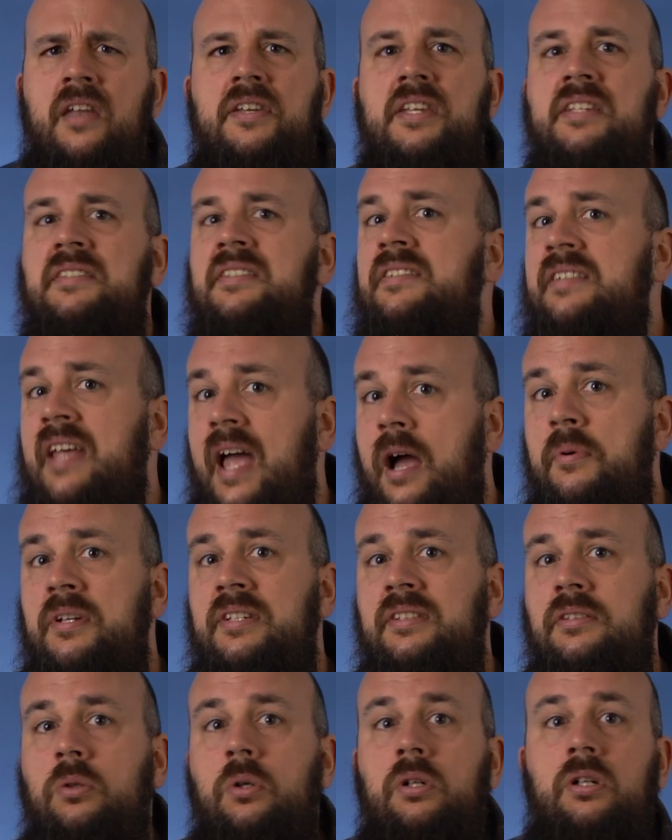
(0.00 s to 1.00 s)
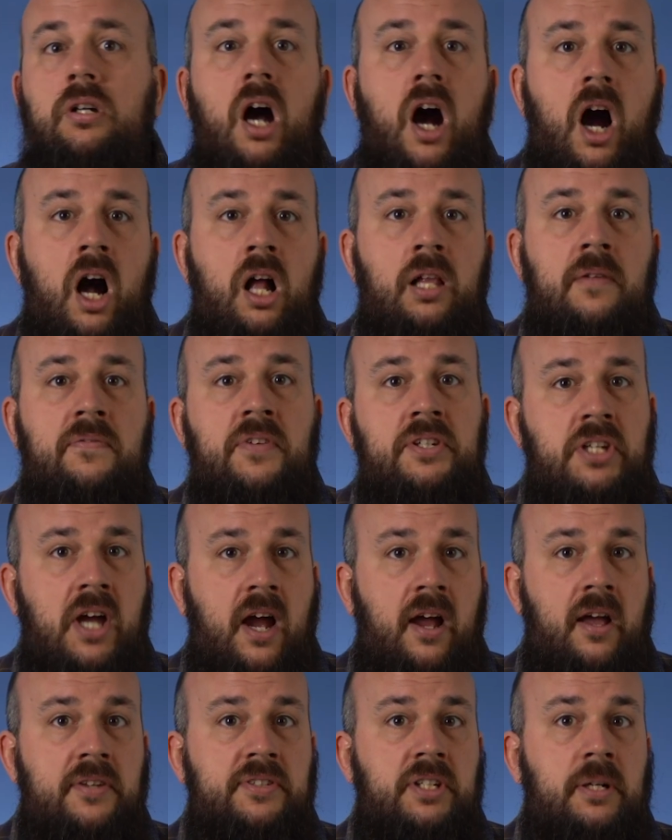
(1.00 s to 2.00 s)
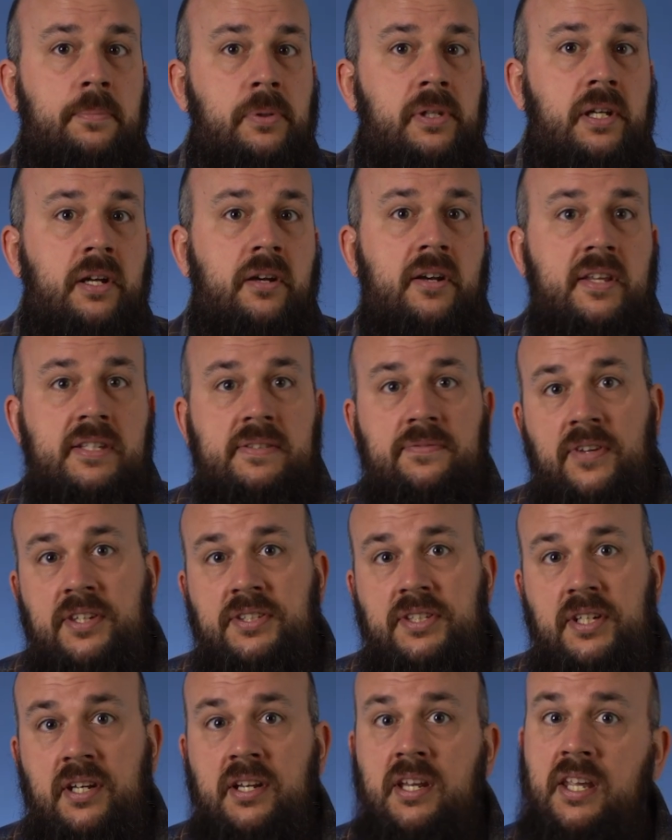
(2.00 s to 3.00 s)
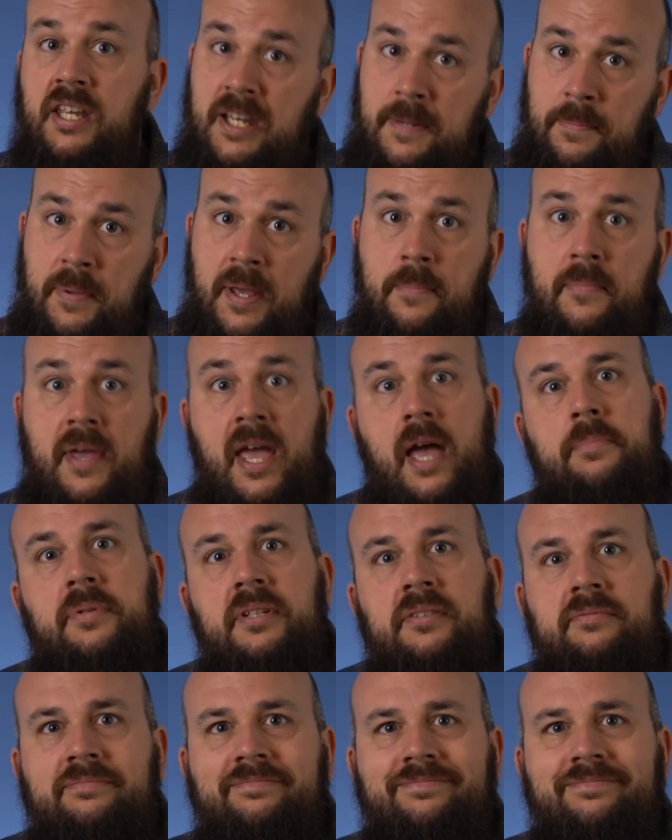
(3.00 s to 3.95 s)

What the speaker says: This is how we store all of the tiles our player has visited in a bitmap.